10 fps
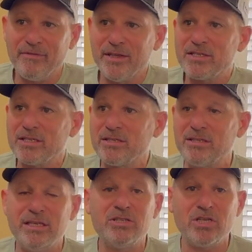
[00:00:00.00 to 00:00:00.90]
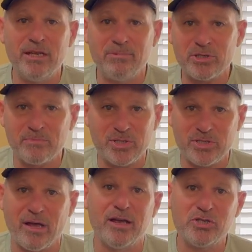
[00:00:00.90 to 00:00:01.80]
This is the cheapest
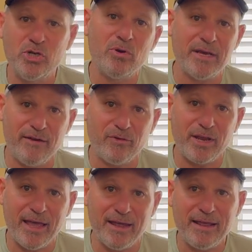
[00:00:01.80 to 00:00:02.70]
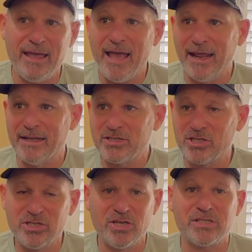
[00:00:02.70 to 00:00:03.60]
massage you can ever get, and is
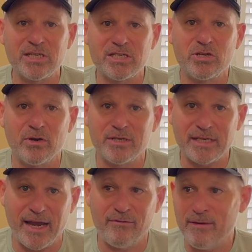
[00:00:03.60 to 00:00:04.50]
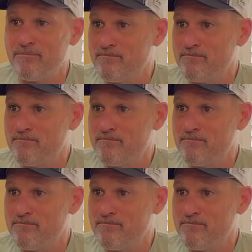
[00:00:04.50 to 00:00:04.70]
just as good as every